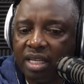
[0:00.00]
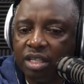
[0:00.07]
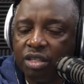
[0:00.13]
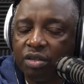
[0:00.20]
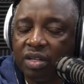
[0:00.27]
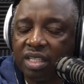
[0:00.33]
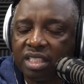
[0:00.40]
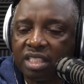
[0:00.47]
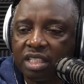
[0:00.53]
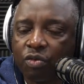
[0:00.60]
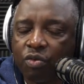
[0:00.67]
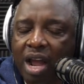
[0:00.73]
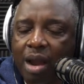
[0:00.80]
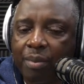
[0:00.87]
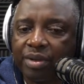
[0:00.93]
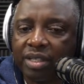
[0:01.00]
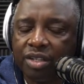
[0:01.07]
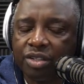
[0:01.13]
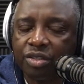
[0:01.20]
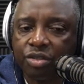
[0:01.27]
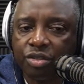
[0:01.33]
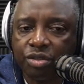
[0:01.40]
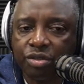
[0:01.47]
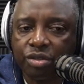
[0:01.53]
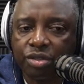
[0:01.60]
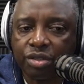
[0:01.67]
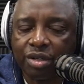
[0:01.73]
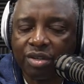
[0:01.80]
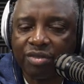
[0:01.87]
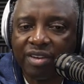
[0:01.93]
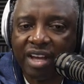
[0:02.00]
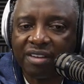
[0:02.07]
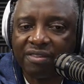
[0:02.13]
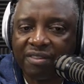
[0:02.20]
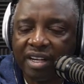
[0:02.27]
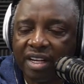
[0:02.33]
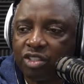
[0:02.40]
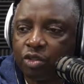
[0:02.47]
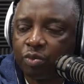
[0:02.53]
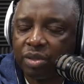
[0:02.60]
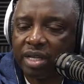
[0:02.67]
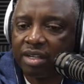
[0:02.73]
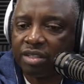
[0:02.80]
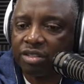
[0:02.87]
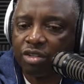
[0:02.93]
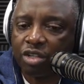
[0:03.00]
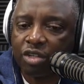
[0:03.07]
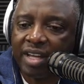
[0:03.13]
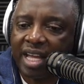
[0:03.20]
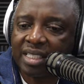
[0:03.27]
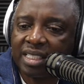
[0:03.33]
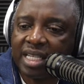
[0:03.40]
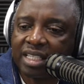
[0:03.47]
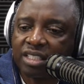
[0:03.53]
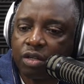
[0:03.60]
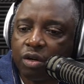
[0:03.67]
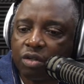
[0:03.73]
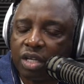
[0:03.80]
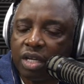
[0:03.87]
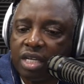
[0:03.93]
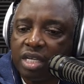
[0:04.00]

You're listening to Robert Henderson Jr., certified financial planner, certified tax coach,